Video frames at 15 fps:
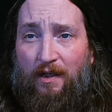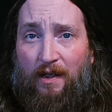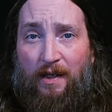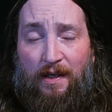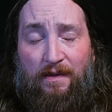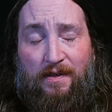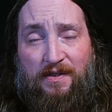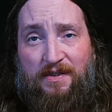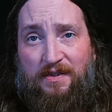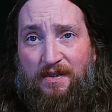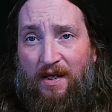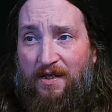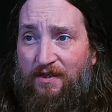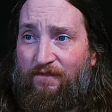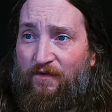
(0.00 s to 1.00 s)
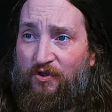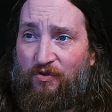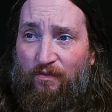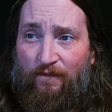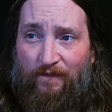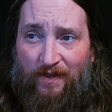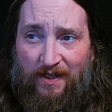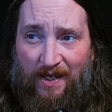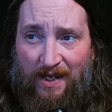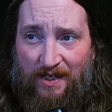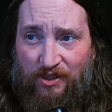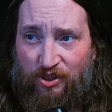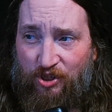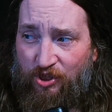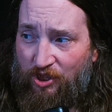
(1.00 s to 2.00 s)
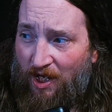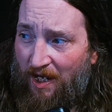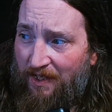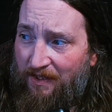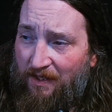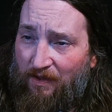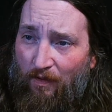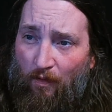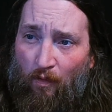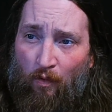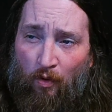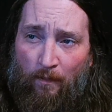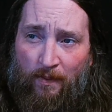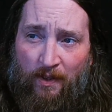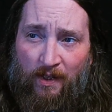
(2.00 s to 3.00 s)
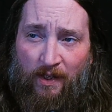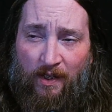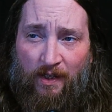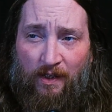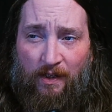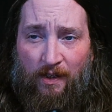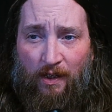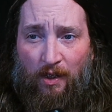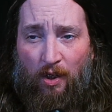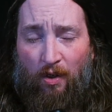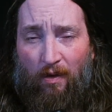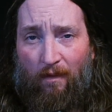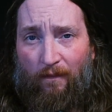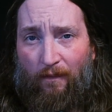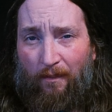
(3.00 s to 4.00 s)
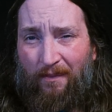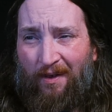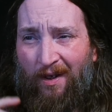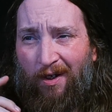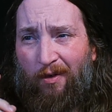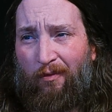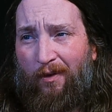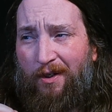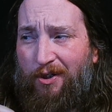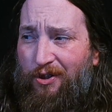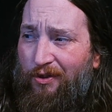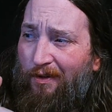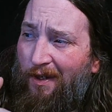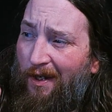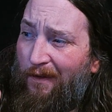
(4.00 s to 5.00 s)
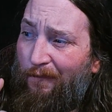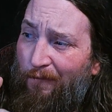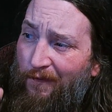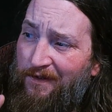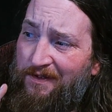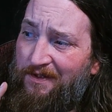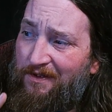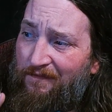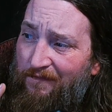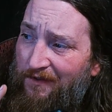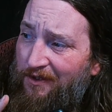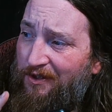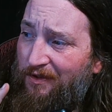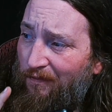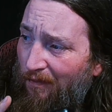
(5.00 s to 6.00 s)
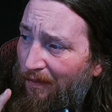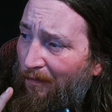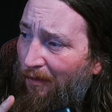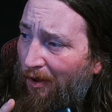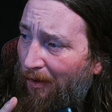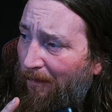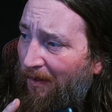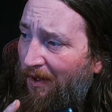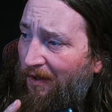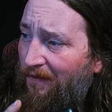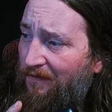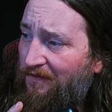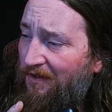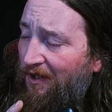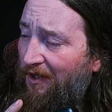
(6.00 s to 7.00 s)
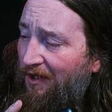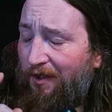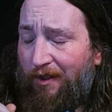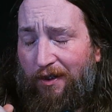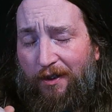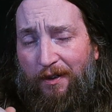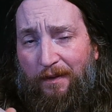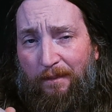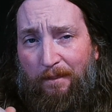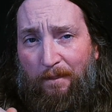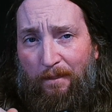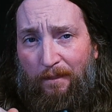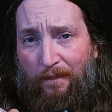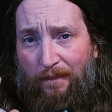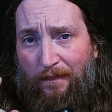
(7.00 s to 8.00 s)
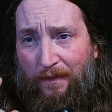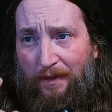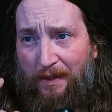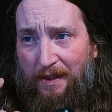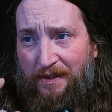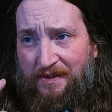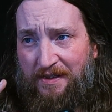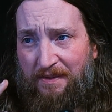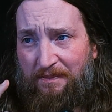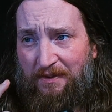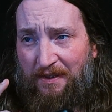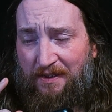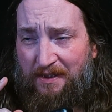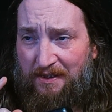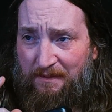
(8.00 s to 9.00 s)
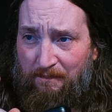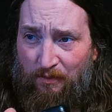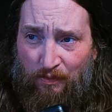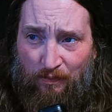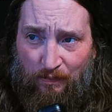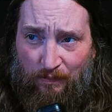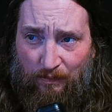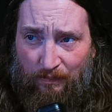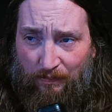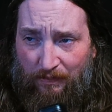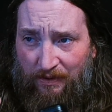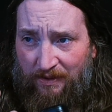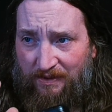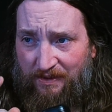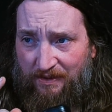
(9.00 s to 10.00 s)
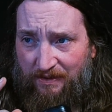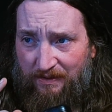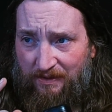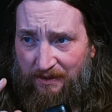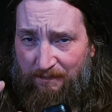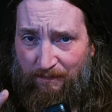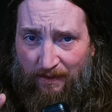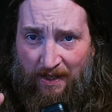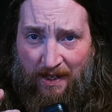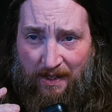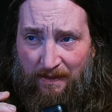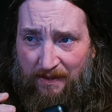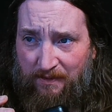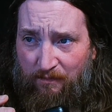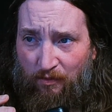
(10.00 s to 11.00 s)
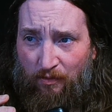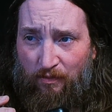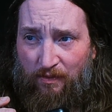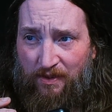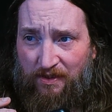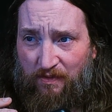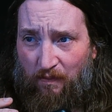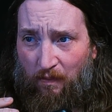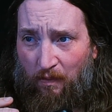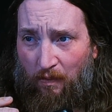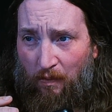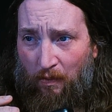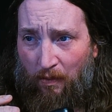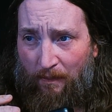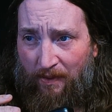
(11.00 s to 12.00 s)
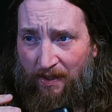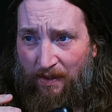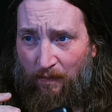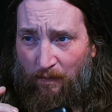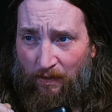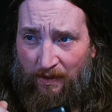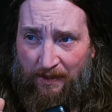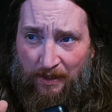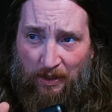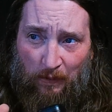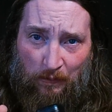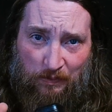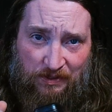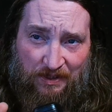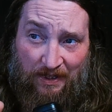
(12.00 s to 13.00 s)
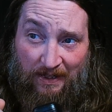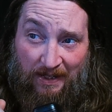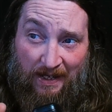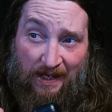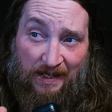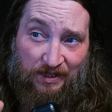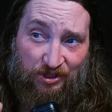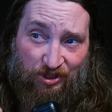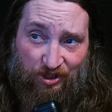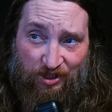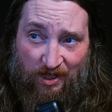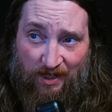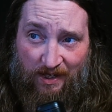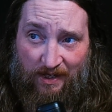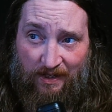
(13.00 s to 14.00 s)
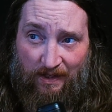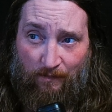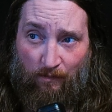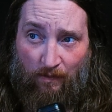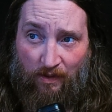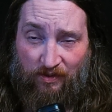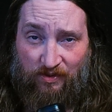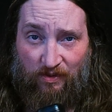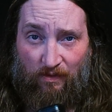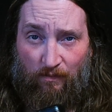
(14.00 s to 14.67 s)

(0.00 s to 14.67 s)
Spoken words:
and this nice visual of the gas giant that they're orbiting. Although I'm not quite sure how the physics of this story work, because it seems like this moon, this planet, this moon is orbiting really close to the gas giant, as